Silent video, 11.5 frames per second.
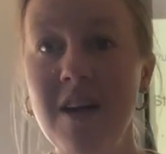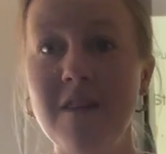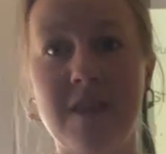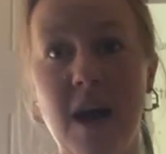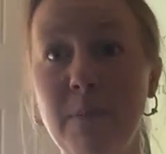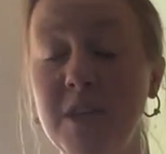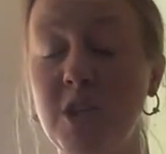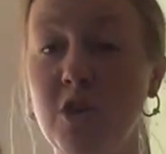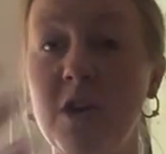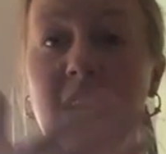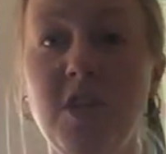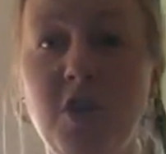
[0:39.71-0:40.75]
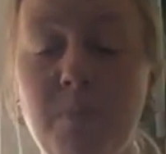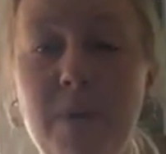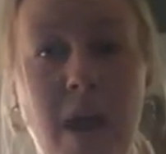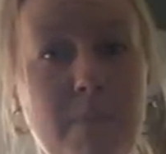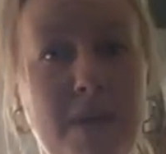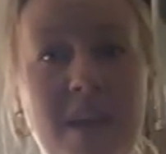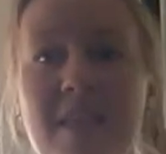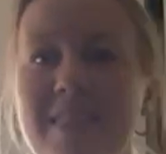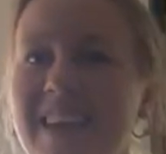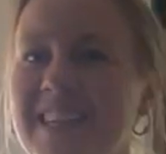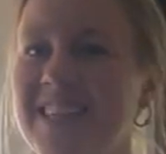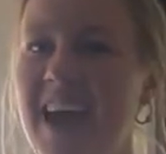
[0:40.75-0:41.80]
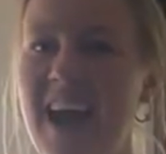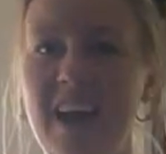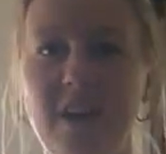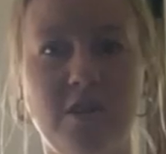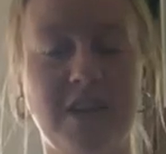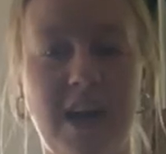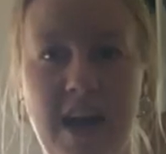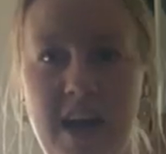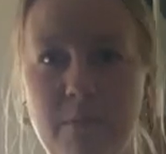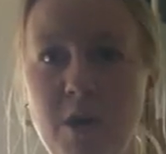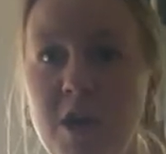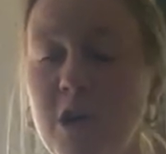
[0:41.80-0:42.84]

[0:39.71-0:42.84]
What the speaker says: That means your eyes should be on me the entire time.